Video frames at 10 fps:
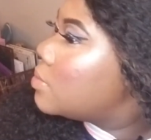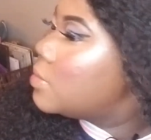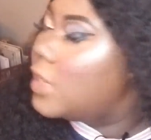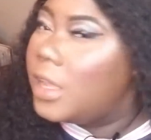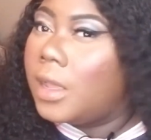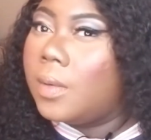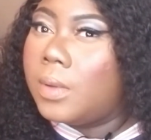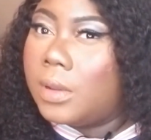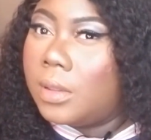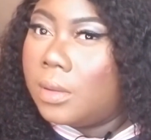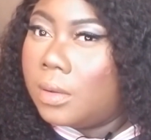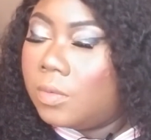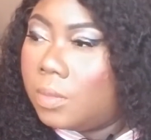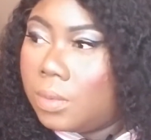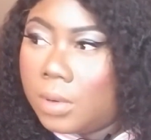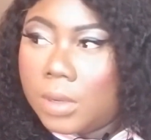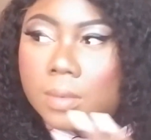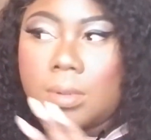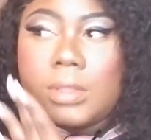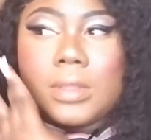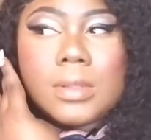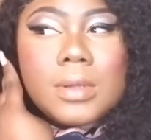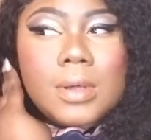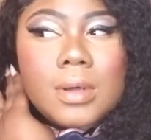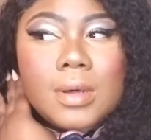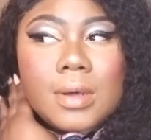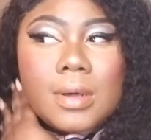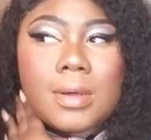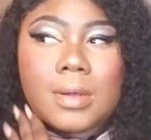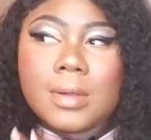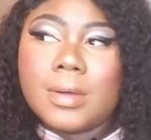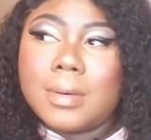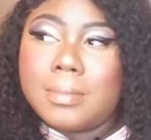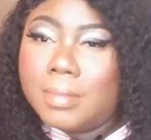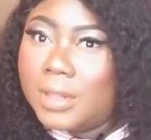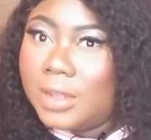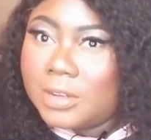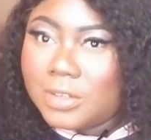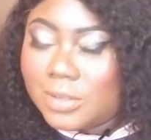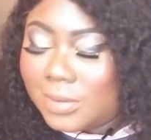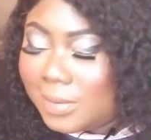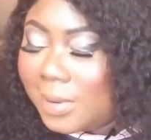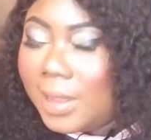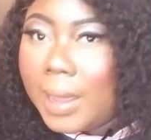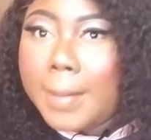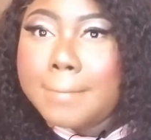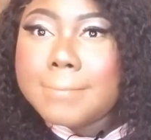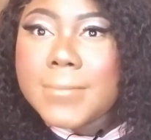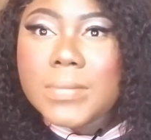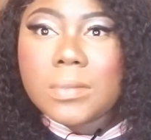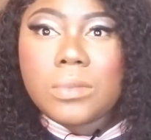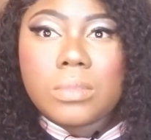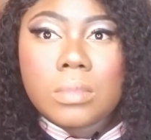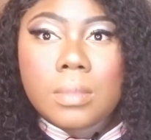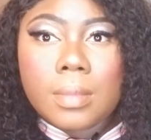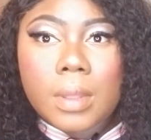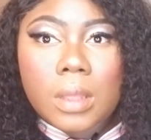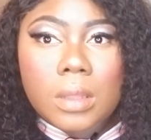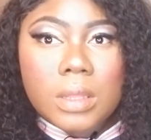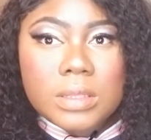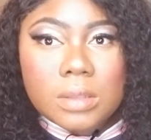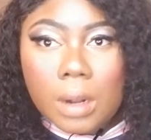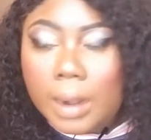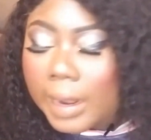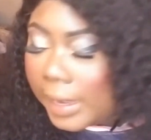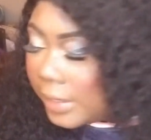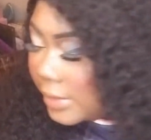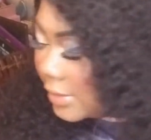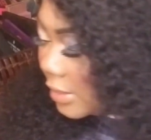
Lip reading: think I went a little overboard with the blush too. But it's nice.